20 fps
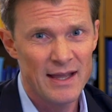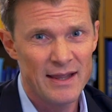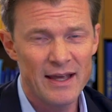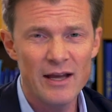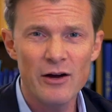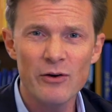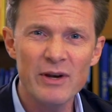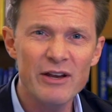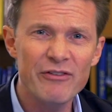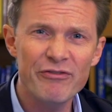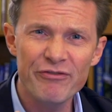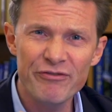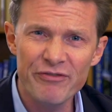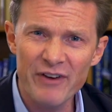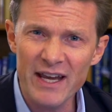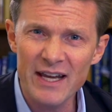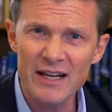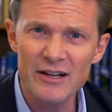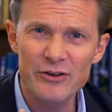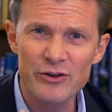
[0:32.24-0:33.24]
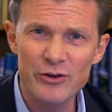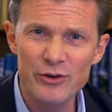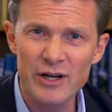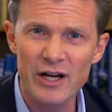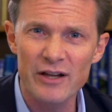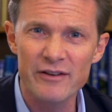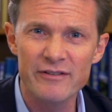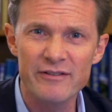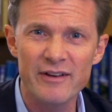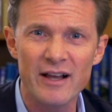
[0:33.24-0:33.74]
They only failed to
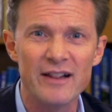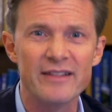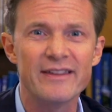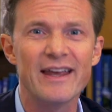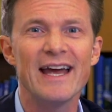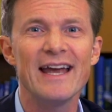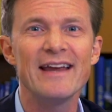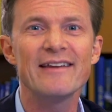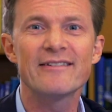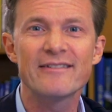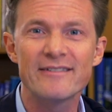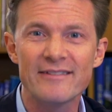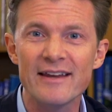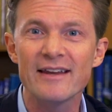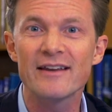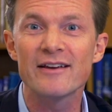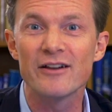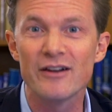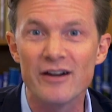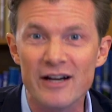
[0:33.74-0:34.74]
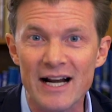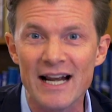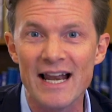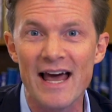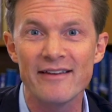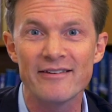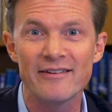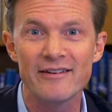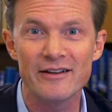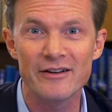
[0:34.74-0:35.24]
consult a single
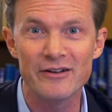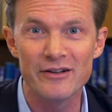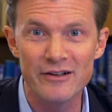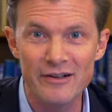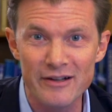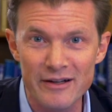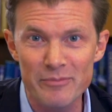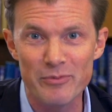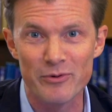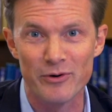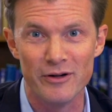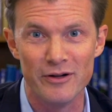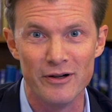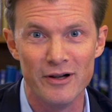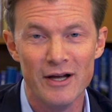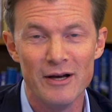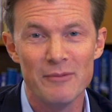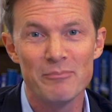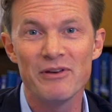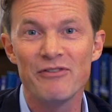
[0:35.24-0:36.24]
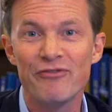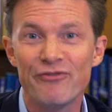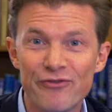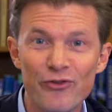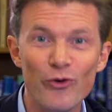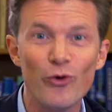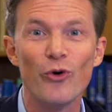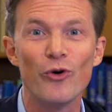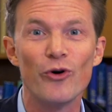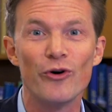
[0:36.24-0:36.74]
classical liberal
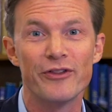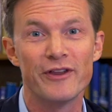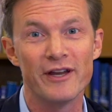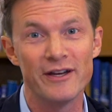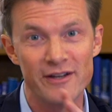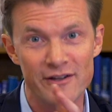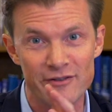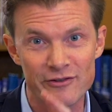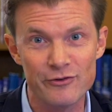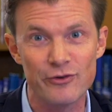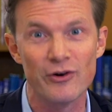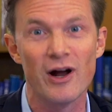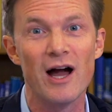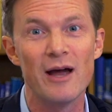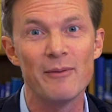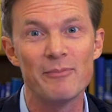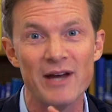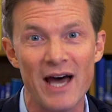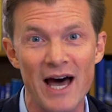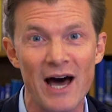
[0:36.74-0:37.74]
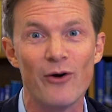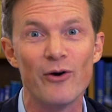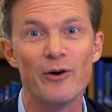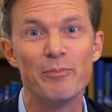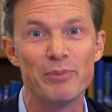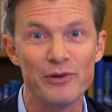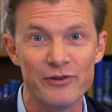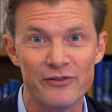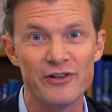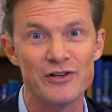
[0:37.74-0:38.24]
before they described our
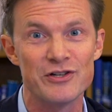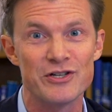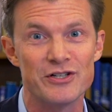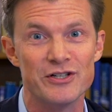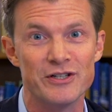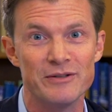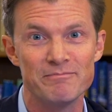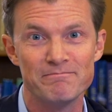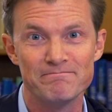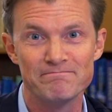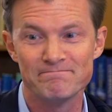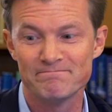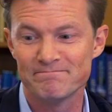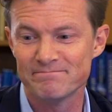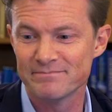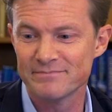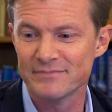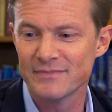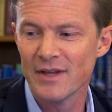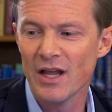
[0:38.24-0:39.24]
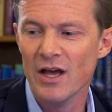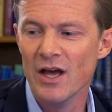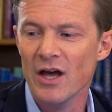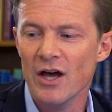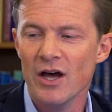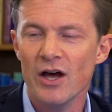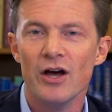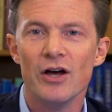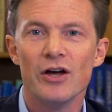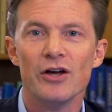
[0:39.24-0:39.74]
position.
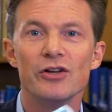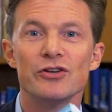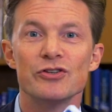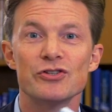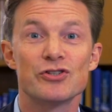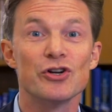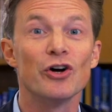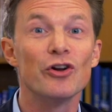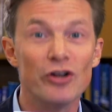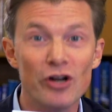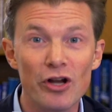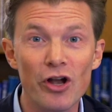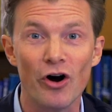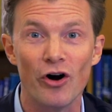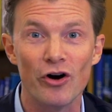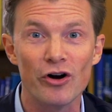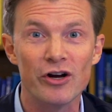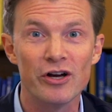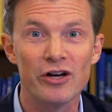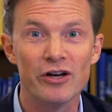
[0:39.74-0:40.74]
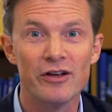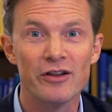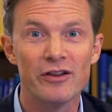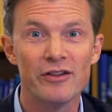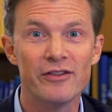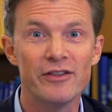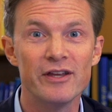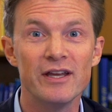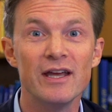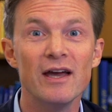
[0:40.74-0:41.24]
John Locke,
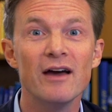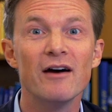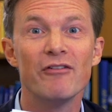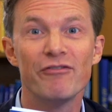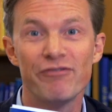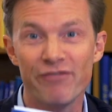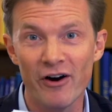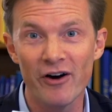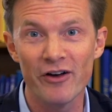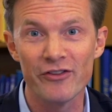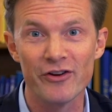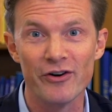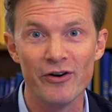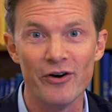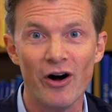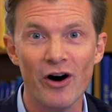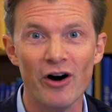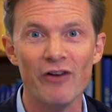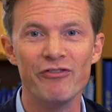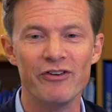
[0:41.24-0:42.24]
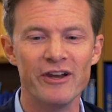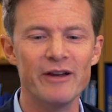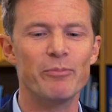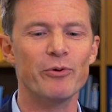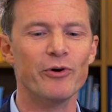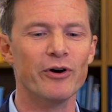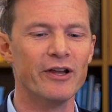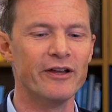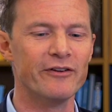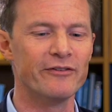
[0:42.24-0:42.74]
the father of
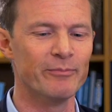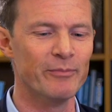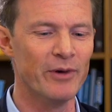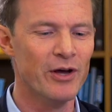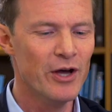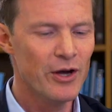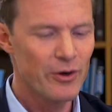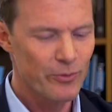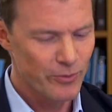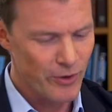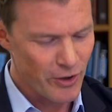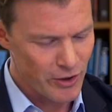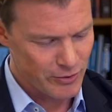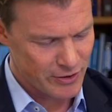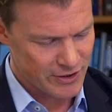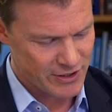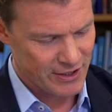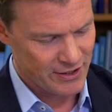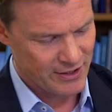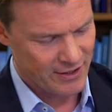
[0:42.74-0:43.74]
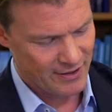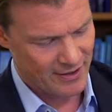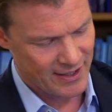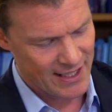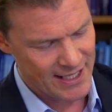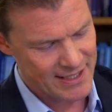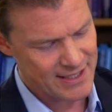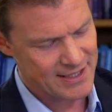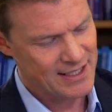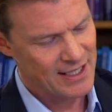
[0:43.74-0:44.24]
liberalism, wrote
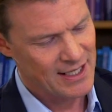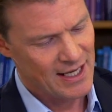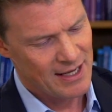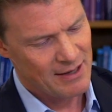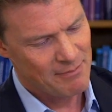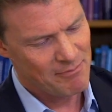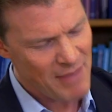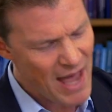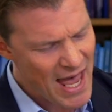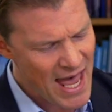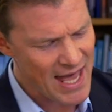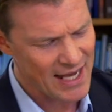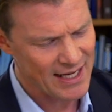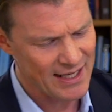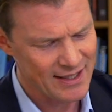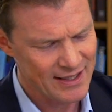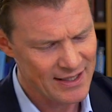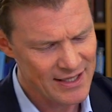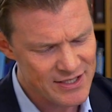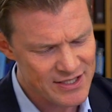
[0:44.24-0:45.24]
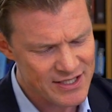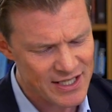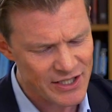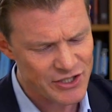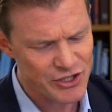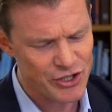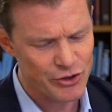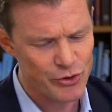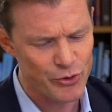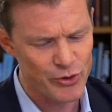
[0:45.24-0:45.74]
that man is
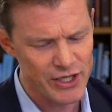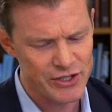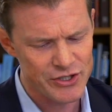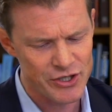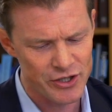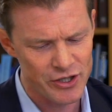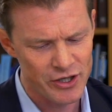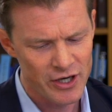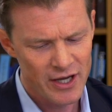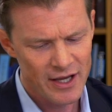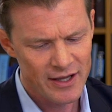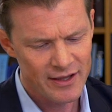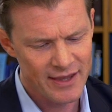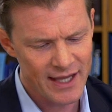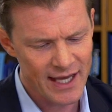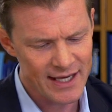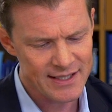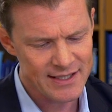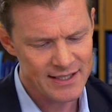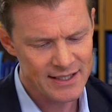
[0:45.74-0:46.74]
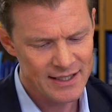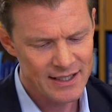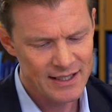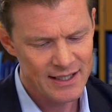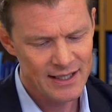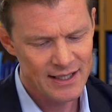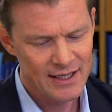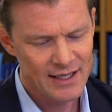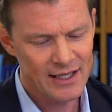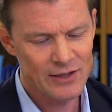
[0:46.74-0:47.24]
such a creature that
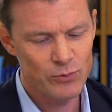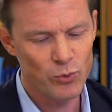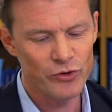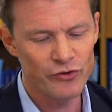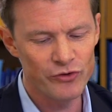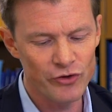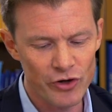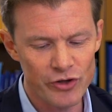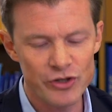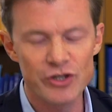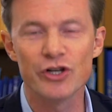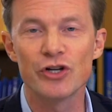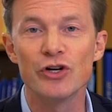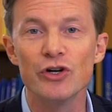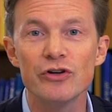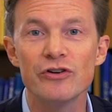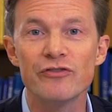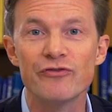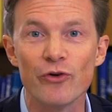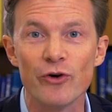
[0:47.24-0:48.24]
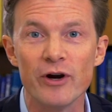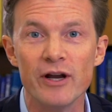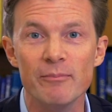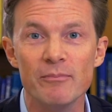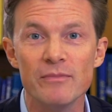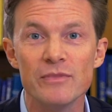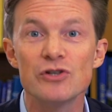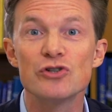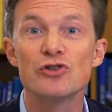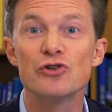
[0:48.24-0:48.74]
it was not good for
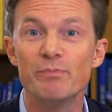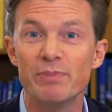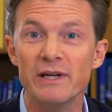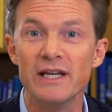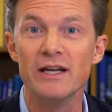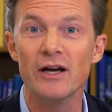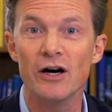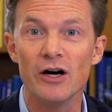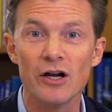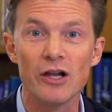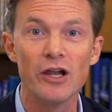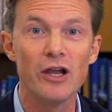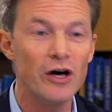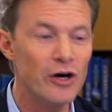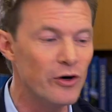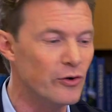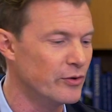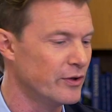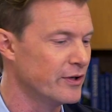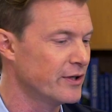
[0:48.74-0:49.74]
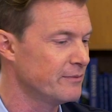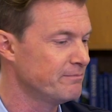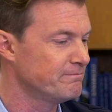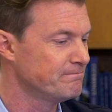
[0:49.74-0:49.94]
him to be alone.